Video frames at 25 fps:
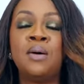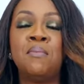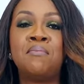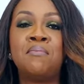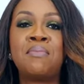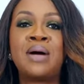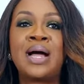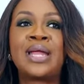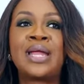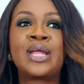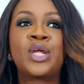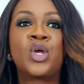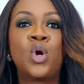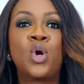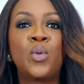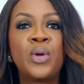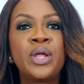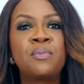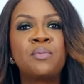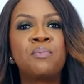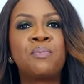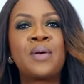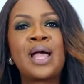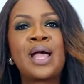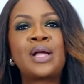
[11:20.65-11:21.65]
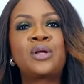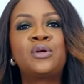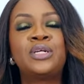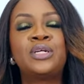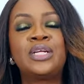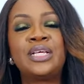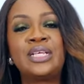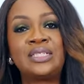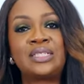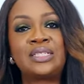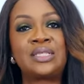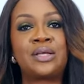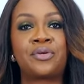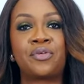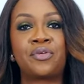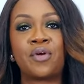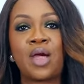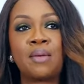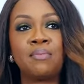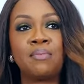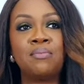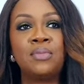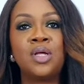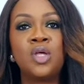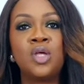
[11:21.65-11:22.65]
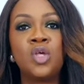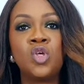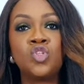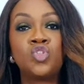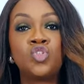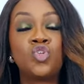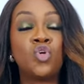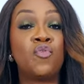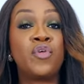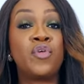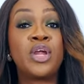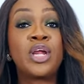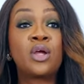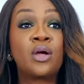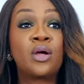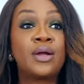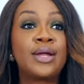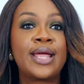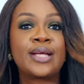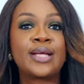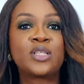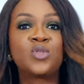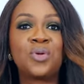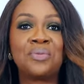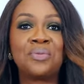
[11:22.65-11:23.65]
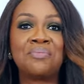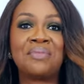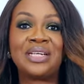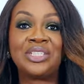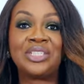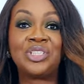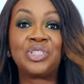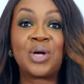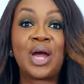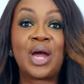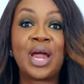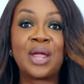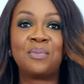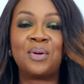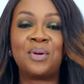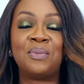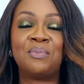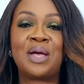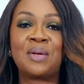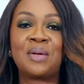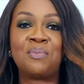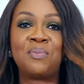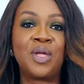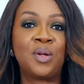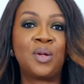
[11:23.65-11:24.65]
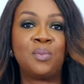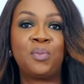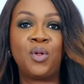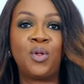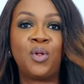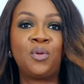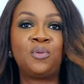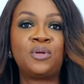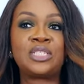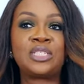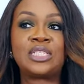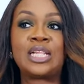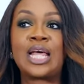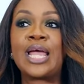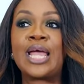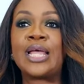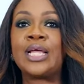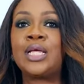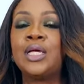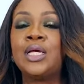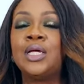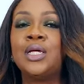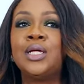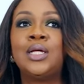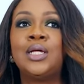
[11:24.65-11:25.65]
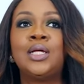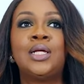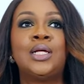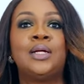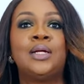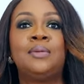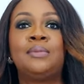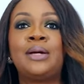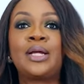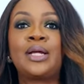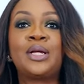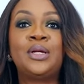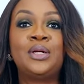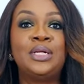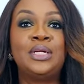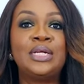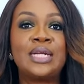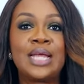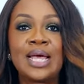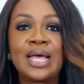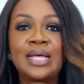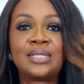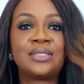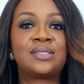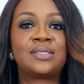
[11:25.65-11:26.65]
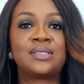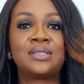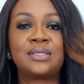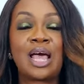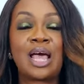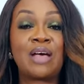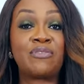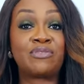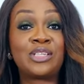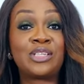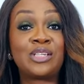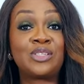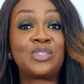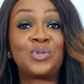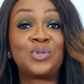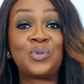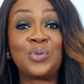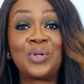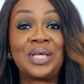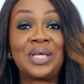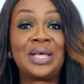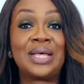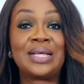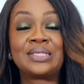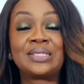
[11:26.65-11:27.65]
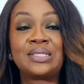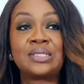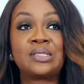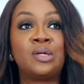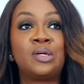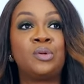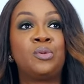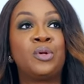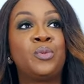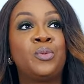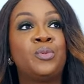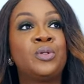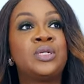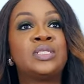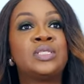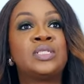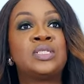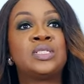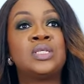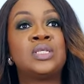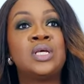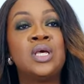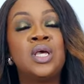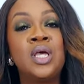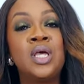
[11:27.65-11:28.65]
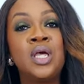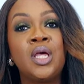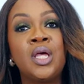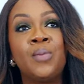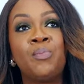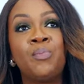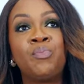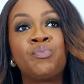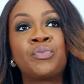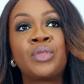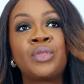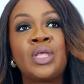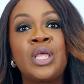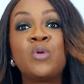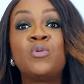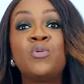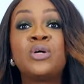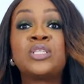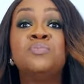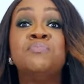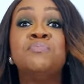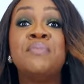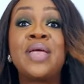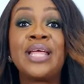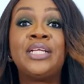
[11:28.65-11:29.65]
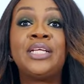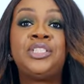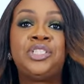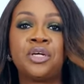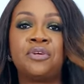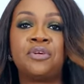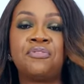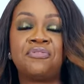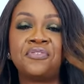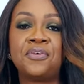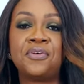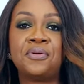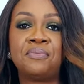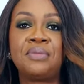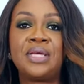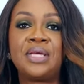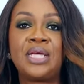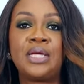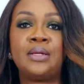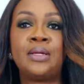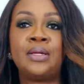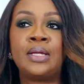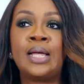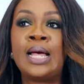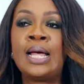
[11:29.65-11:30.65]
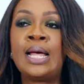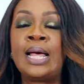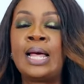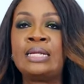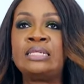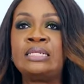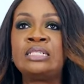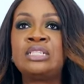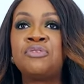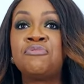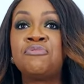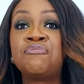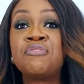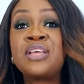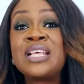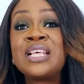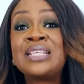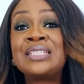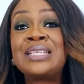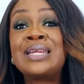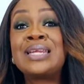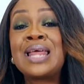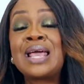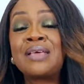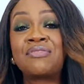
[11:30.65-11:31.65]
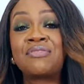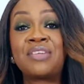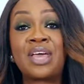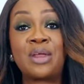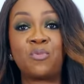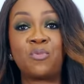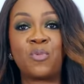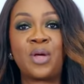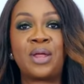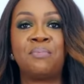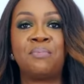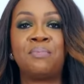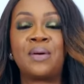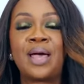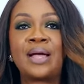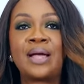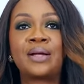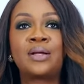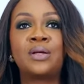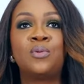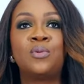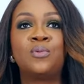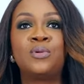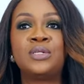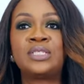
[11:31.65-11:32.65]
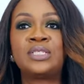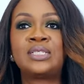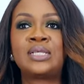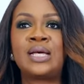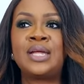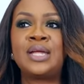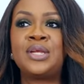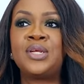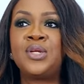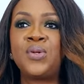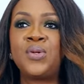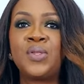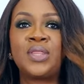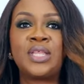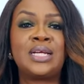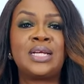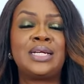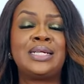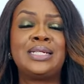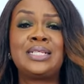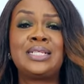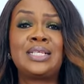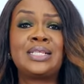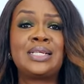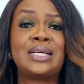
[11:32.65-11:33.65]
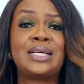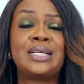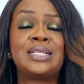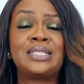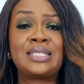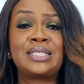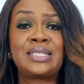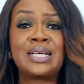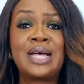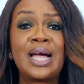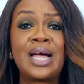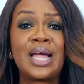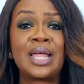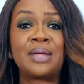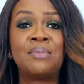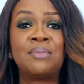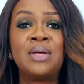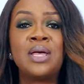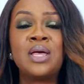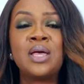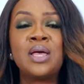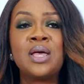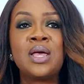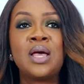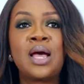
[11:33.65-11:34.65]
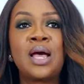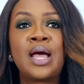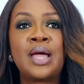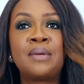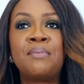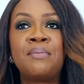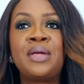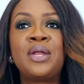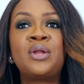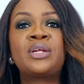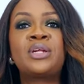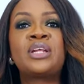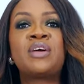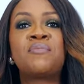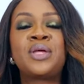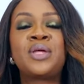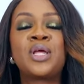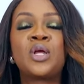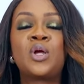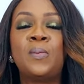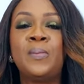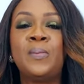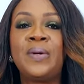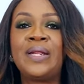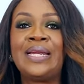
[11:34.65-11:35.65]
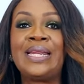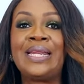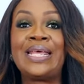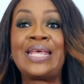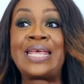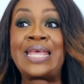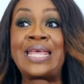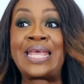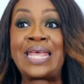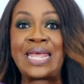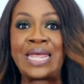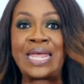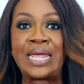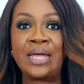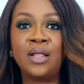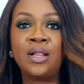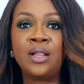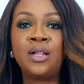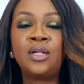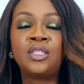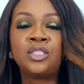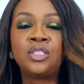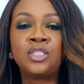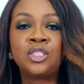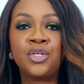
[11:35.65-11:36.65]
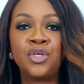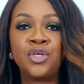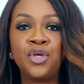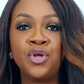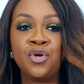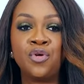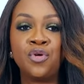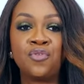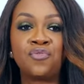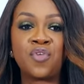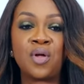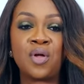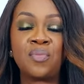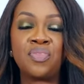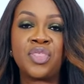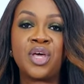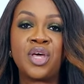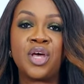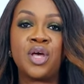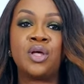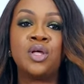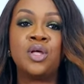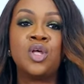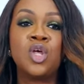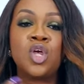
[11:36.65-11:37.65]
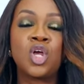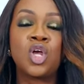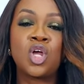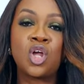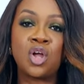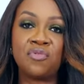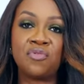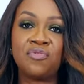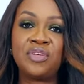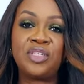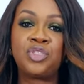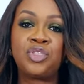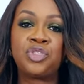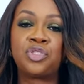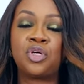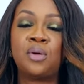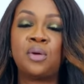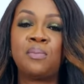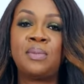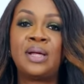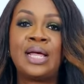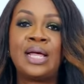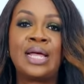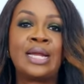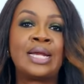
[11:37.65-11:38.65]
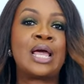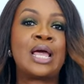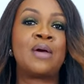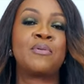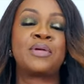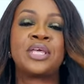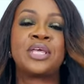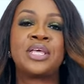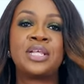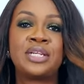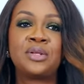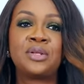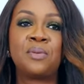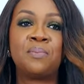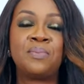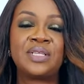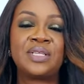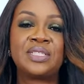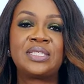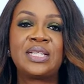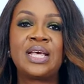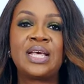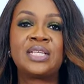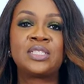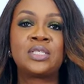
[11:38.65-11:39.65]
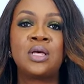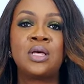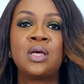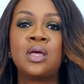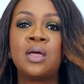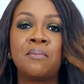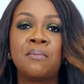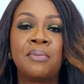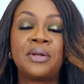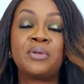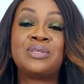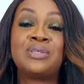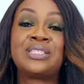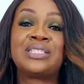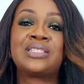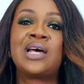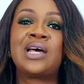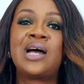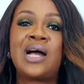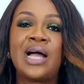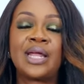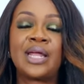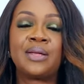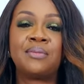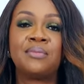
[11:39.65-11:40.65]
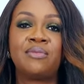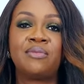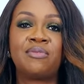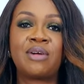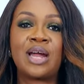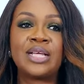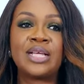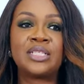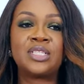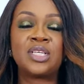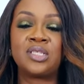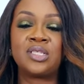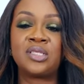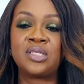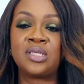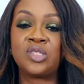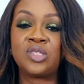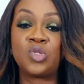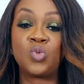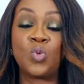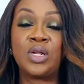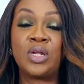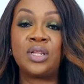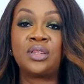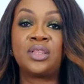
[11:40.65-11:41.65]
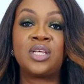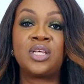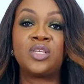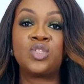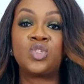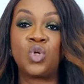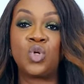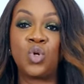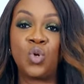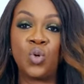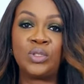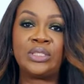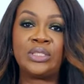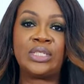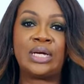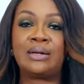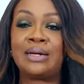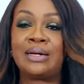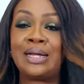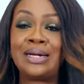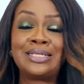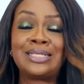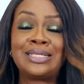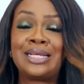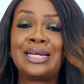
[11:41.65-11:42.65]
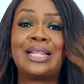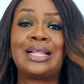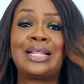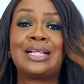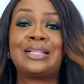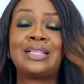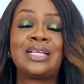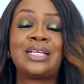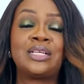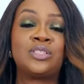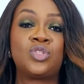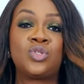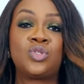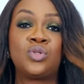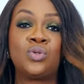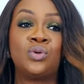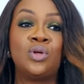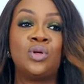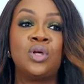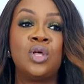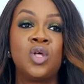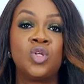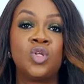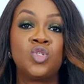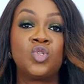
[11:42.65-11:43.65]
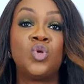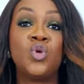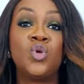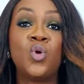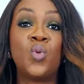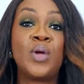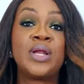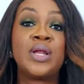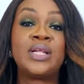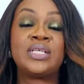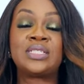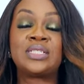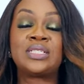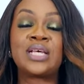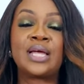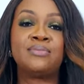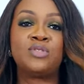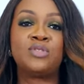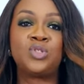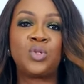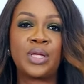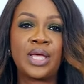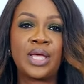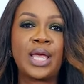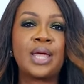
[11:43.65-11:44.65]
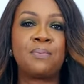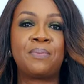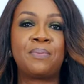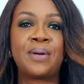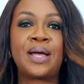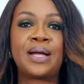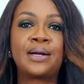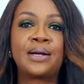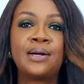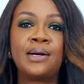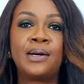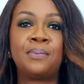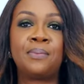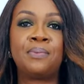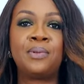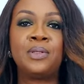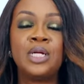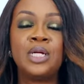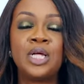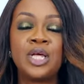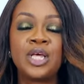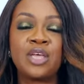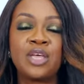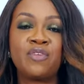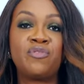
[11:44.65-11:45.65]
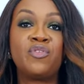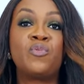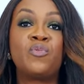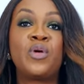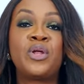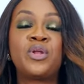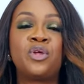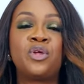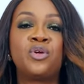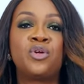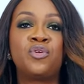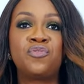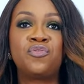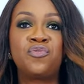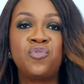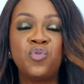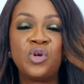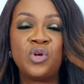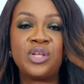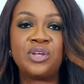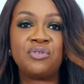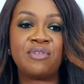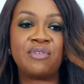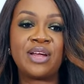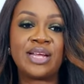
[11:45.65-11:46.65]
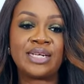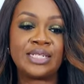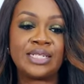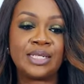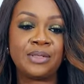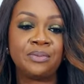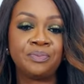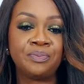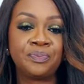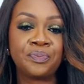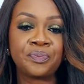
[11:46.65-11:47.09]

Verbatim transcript: my going back on Instagram to reconnect with my tribe and my people was like, my goodness, after two years, it, it was it was major for me. And the reason I then went back was I knew that, listen, it's time. I may not have been completely healed, you know, from the COVID trauma and how it hit the business, but it was time, right? It's, it's one thing to go down and it's another thing to, to know when it's time to get back up, even when you're not fully ready.